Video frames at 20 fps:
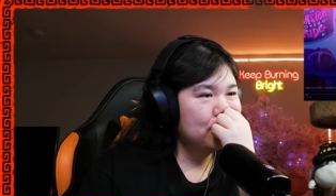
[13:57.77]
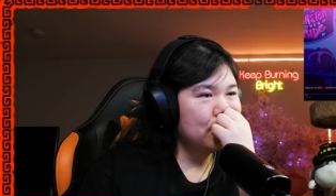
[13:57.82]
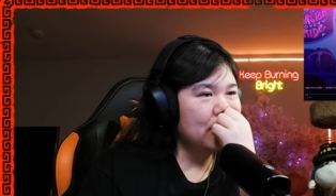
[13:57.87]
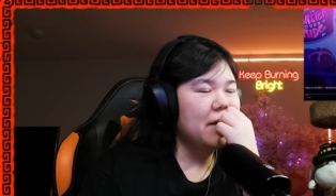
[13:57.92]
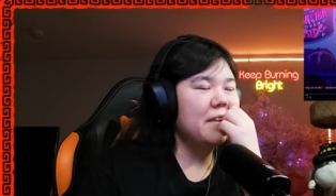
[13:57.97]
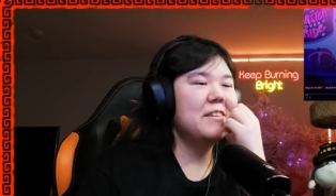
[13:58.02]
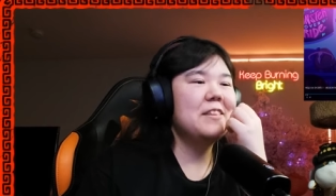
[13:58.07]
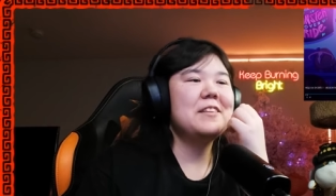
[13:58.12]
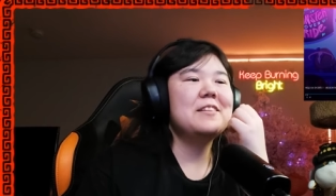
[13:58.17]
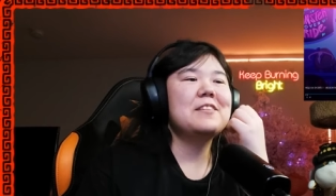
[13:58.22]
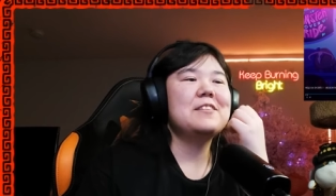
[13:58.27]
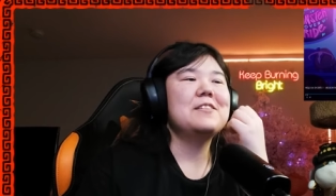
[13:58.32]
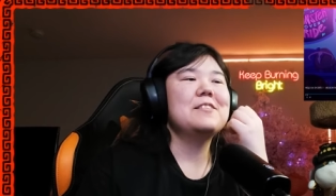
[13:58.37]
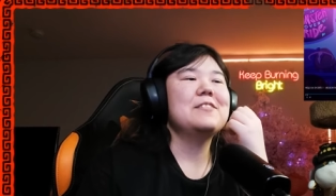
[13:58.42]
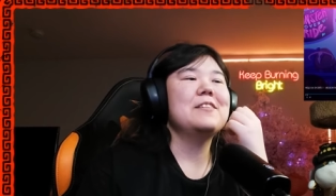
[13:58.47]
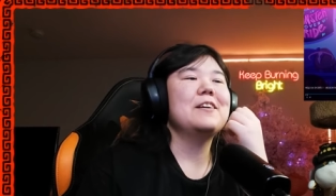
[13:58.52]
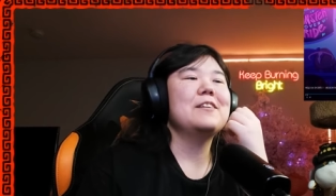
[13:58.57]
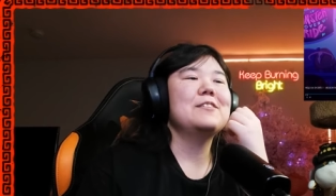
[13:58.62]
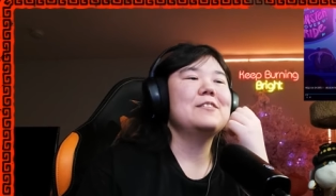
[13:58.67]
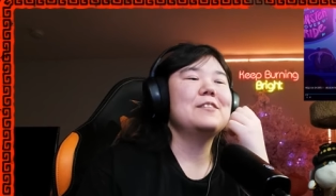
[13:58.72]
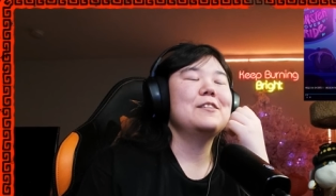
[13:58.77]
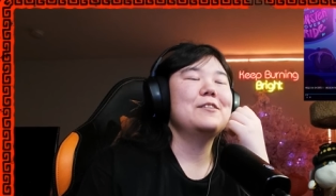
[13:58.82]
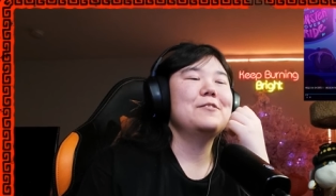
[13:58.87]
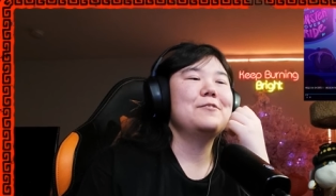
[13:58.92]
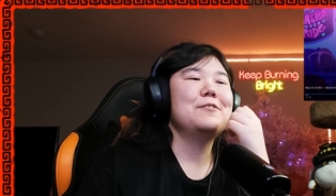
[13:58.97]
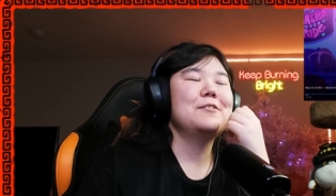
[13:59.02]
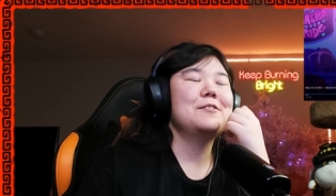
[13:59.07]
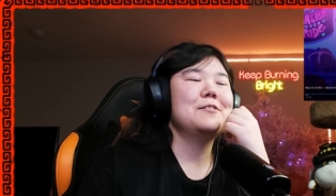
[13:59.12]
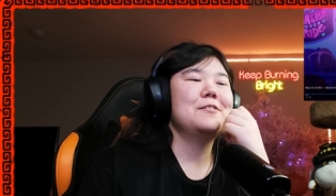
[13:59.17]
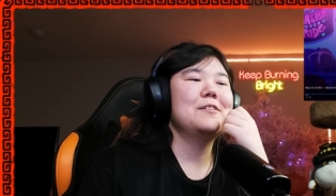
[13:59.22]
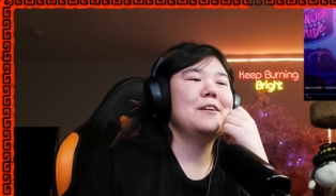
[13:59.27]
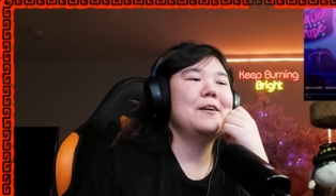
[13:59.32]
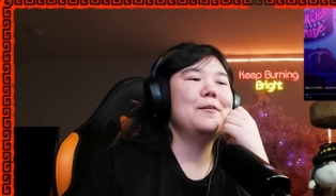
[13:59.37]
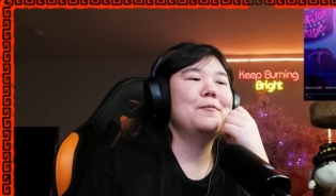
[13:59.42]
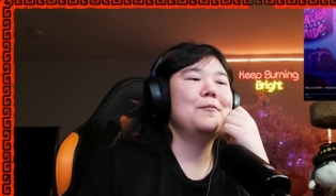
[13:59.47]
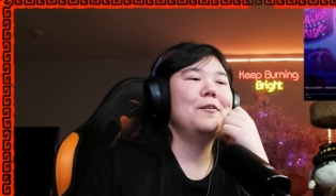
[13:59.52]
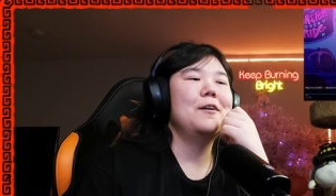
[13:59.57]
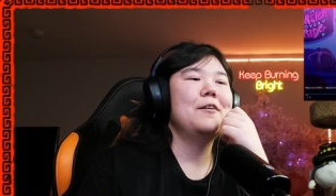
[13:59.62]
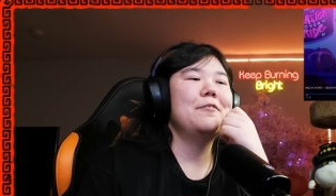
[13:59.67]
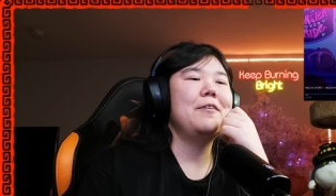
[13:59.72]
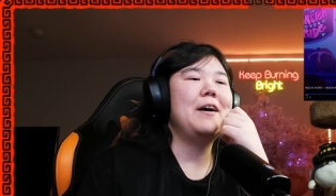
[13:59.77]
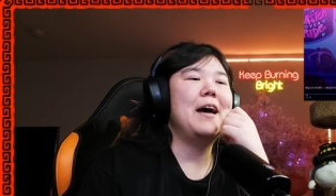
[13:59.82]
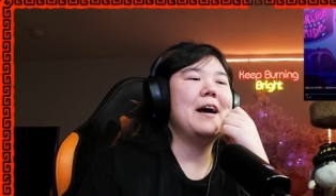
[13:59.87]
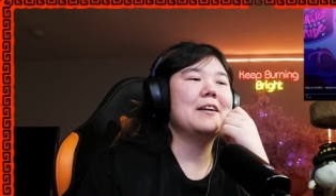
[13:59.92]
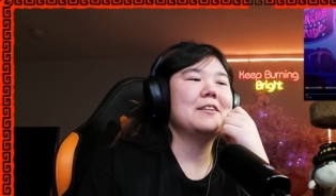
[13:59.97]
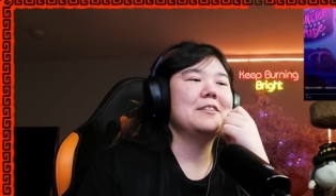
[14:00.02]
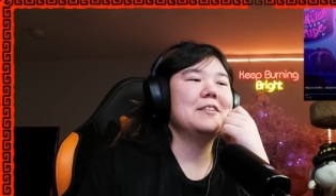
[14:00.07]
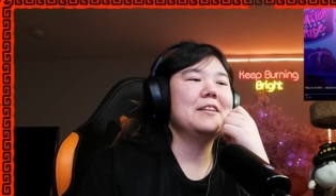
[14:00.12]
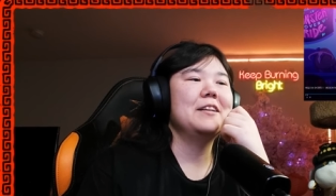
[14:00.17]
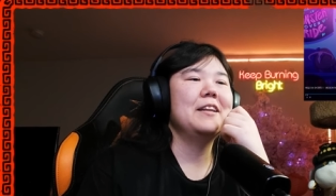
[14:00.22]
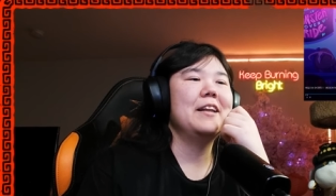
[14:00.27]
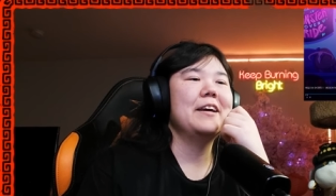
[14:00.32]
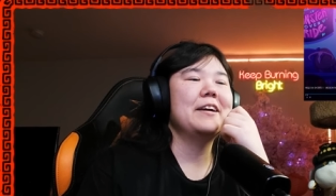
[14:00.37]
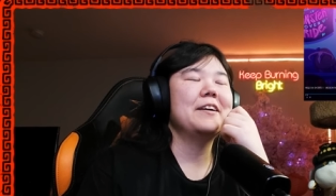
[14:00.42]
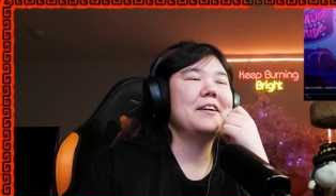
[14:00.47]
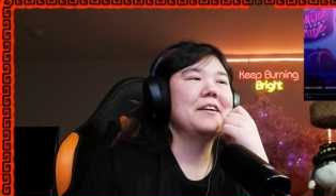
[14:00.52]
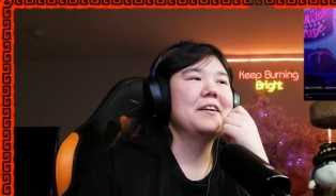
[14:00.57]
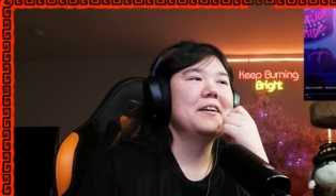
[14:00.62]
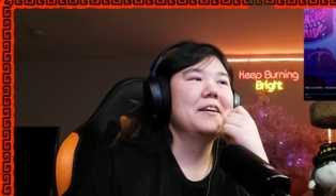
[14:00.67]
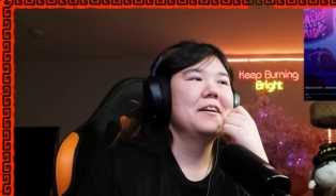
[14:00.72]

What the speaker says: I think this is also the first time where I've actually, like,